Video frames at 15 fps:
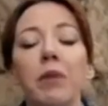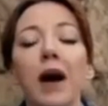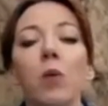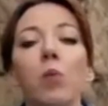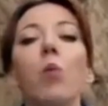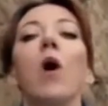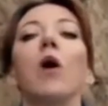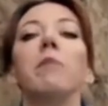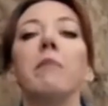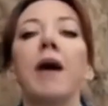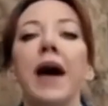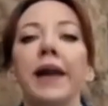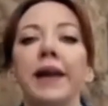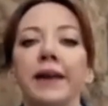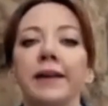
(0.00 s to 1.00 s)
by one
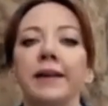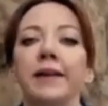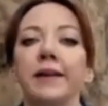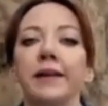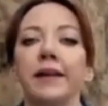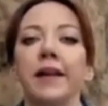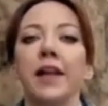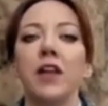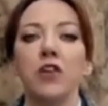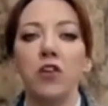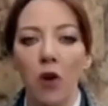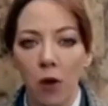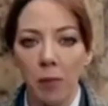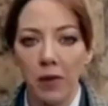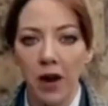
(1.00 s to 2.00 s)
man,
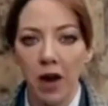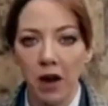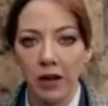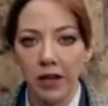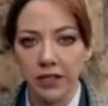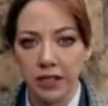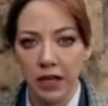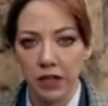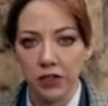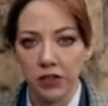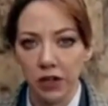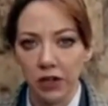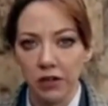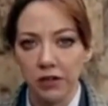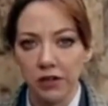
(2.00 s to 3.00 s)
Norman architecture.